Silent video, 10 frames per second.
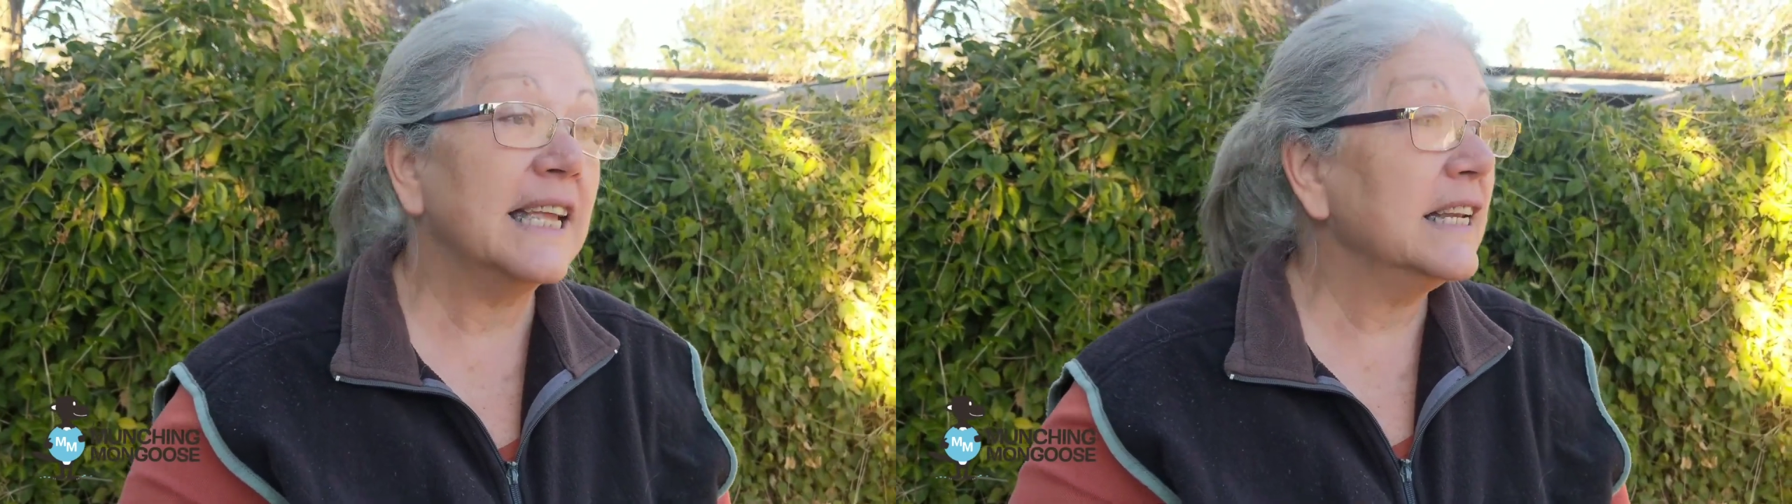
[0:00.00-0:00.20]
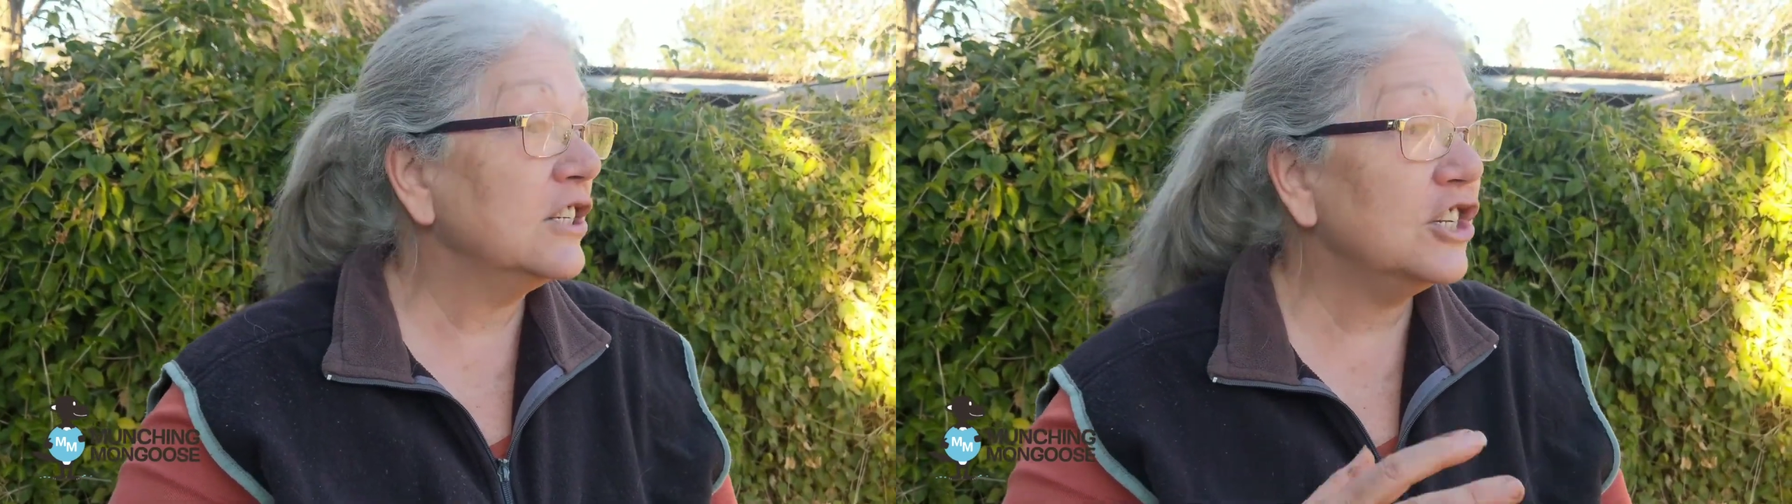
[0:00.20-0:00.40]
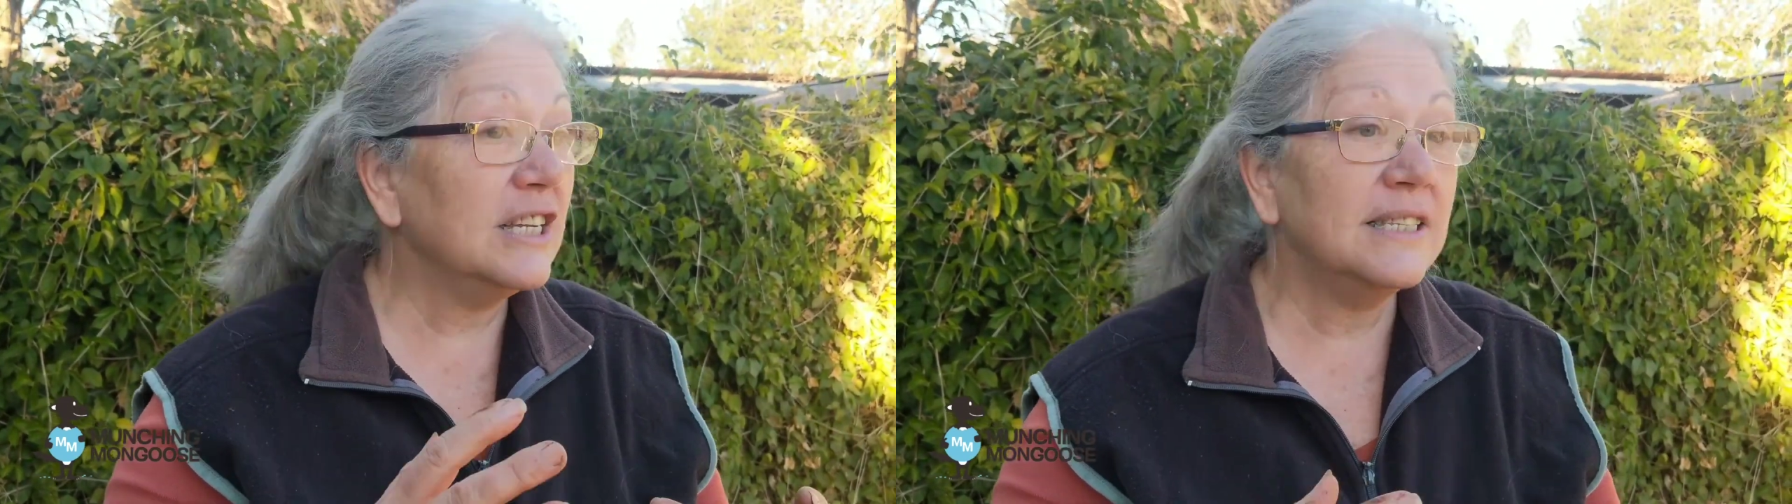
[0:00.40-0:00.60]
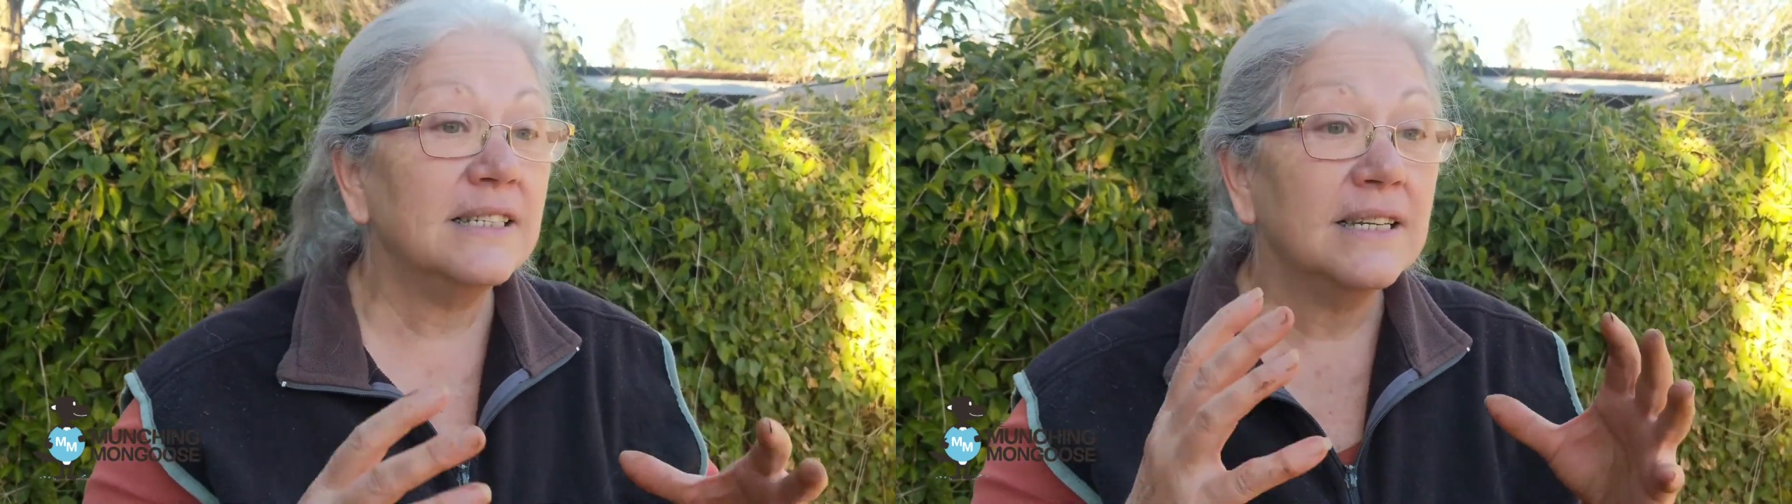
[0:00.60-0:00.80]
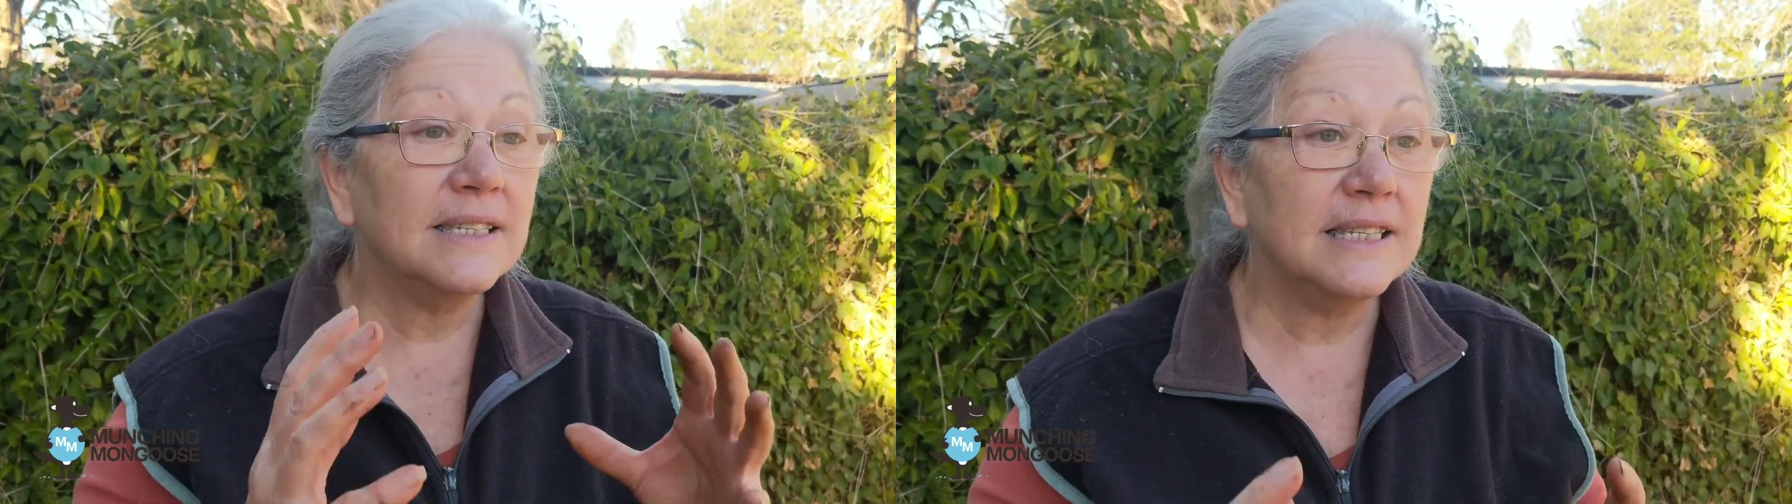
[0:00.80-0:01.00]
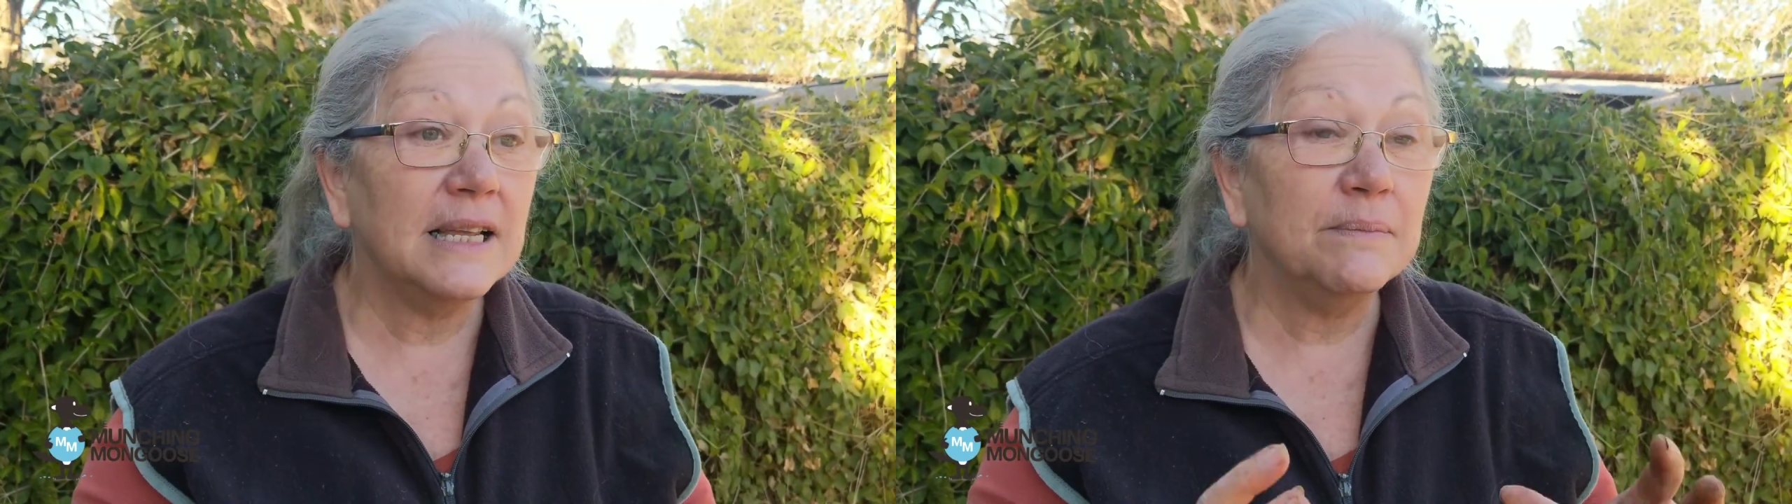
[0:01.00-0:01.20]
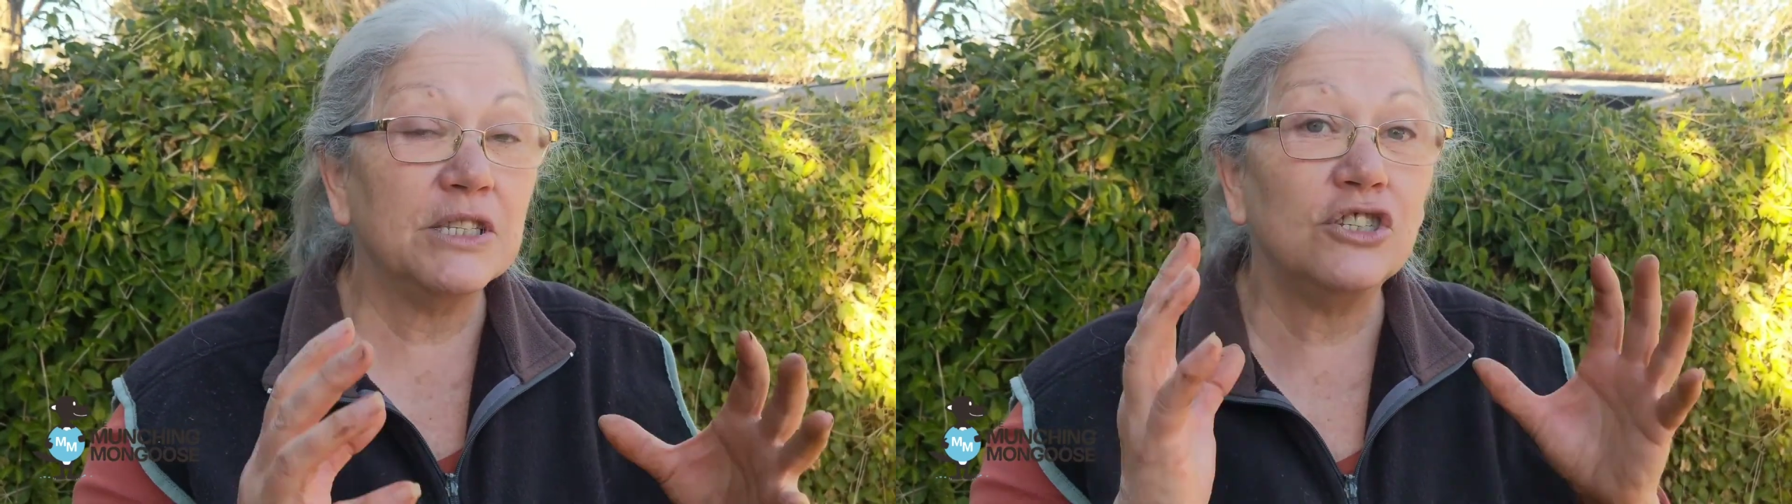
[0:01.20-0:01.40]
and it just seems